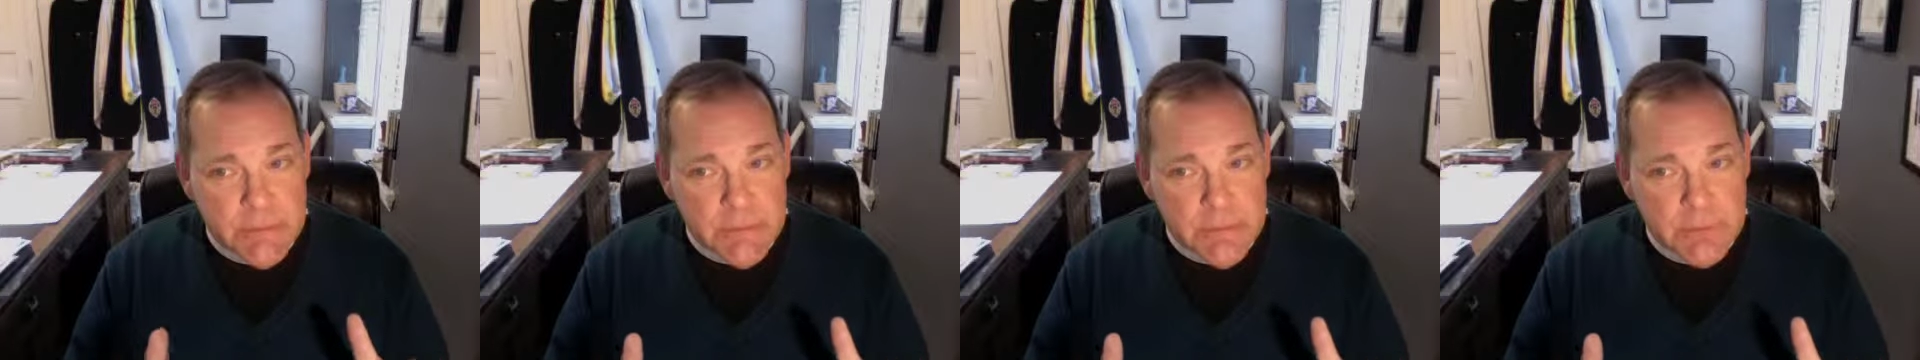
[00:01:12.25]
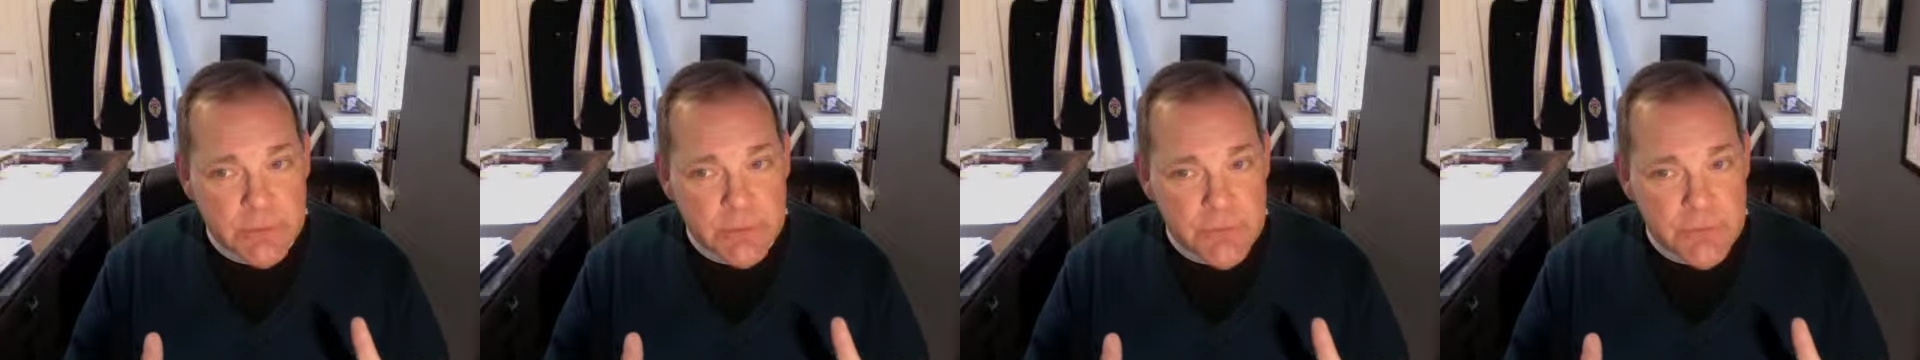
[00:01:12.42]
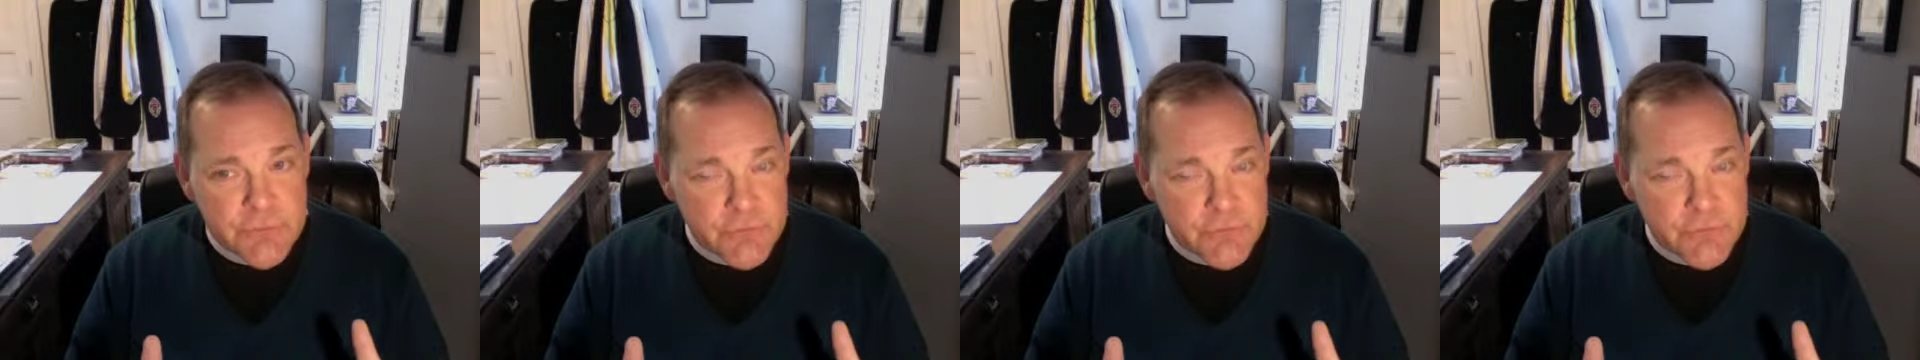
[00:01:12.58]

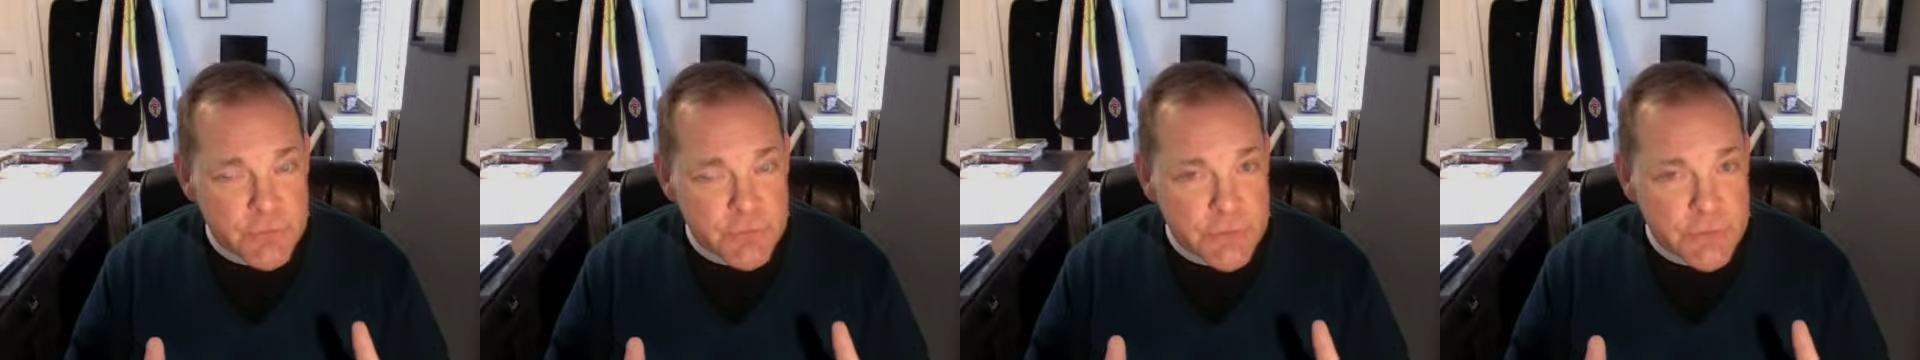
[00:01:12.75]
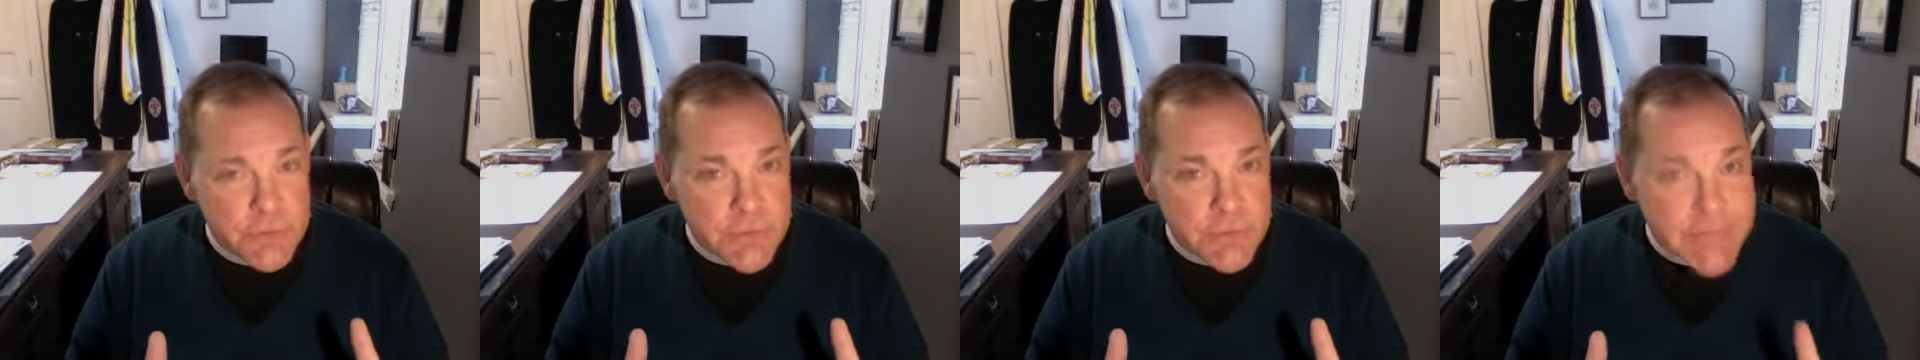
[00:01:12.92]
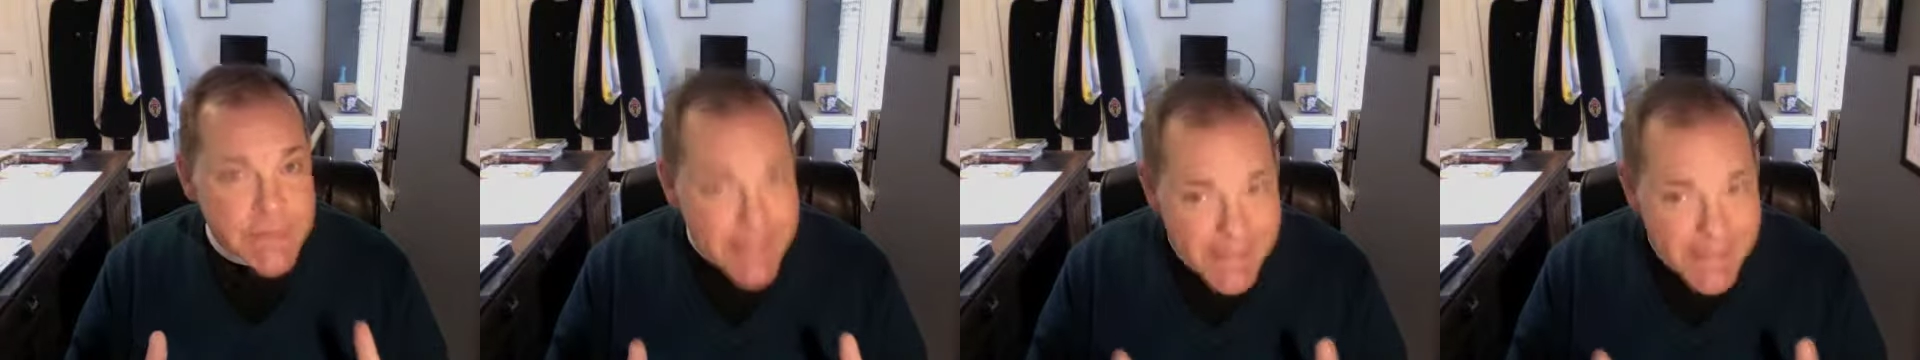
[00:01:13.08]
English
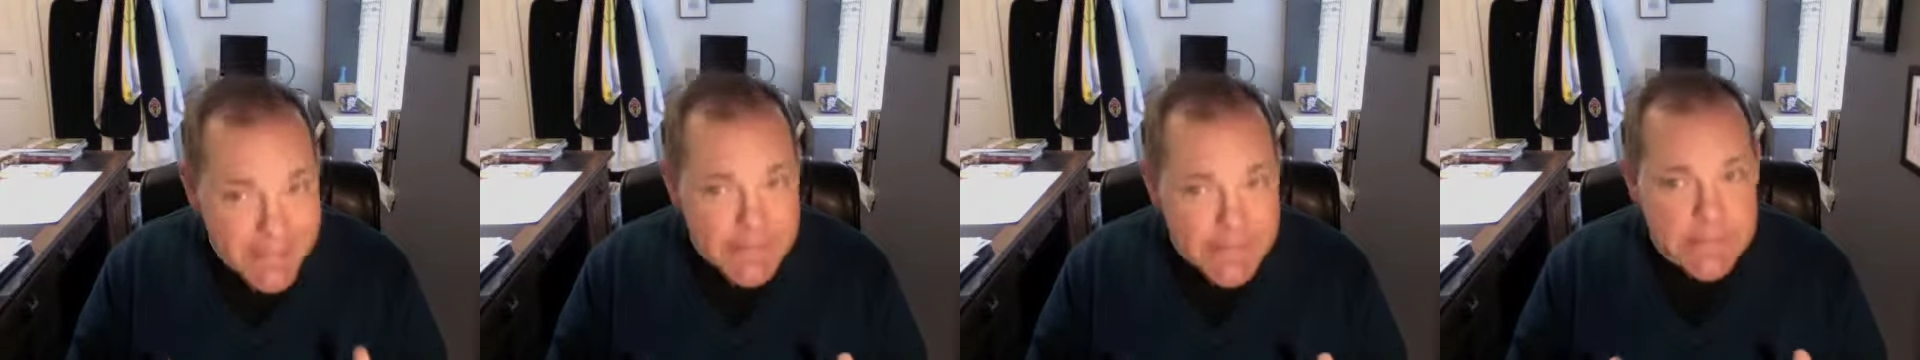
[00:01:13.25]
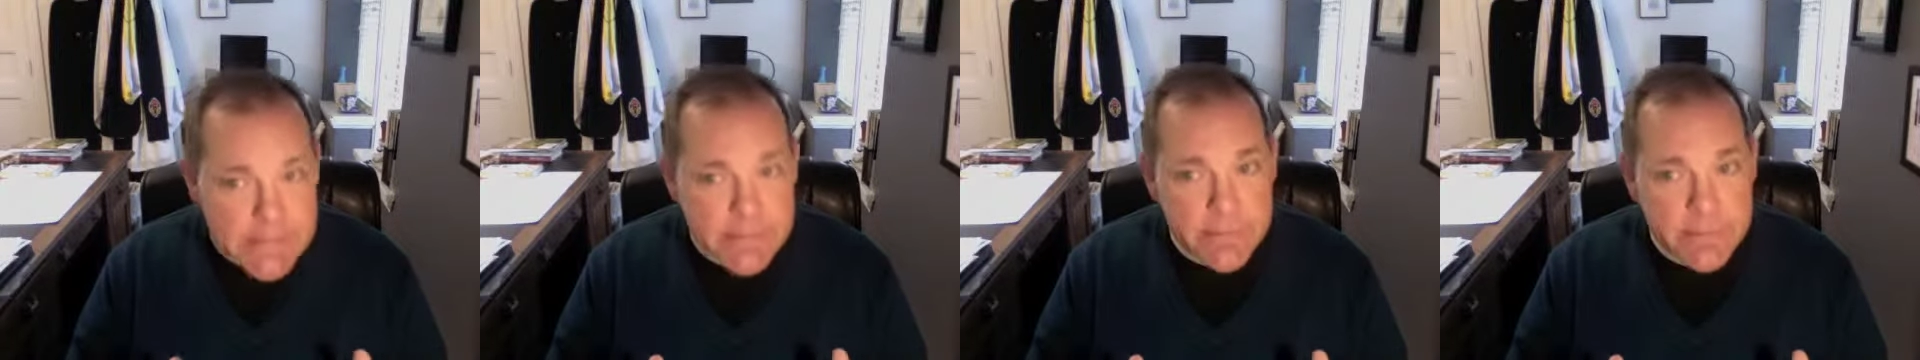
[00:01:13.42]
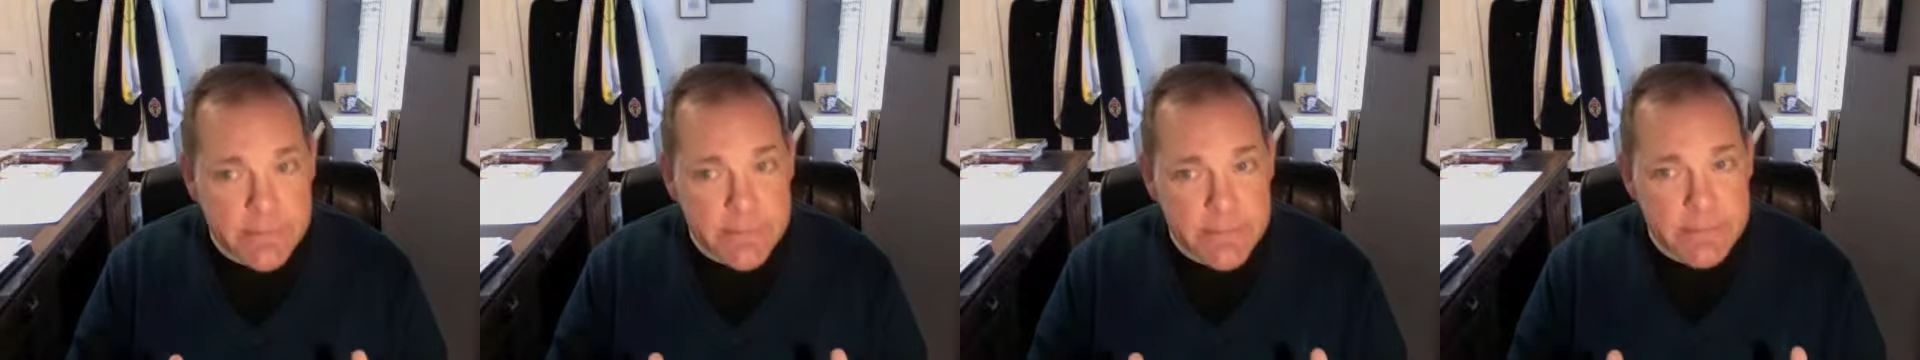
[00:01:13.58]
version
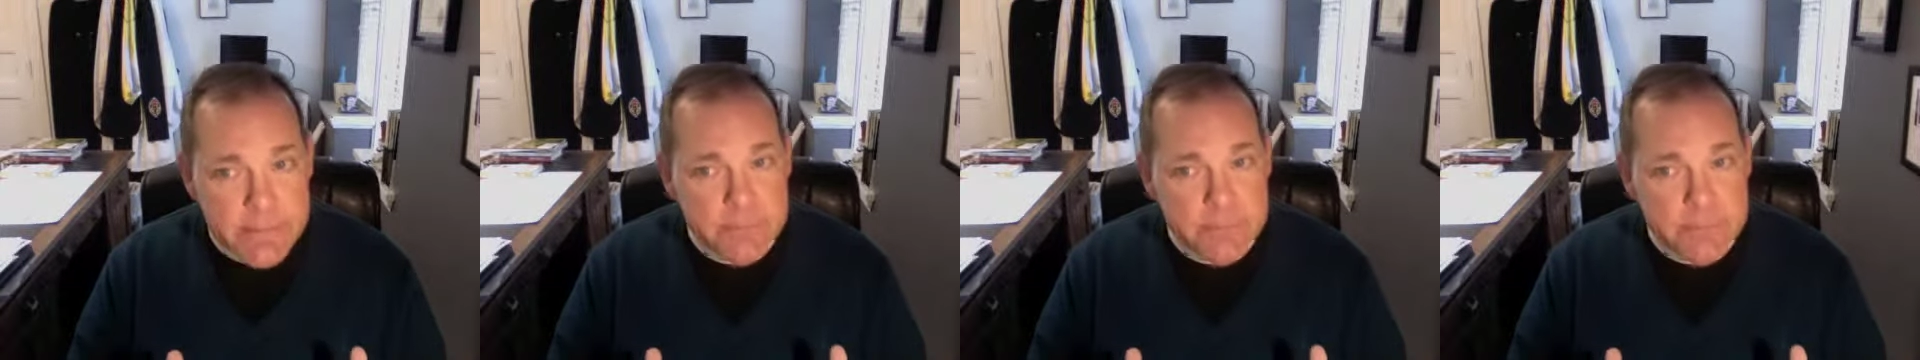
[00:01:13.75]
necessary.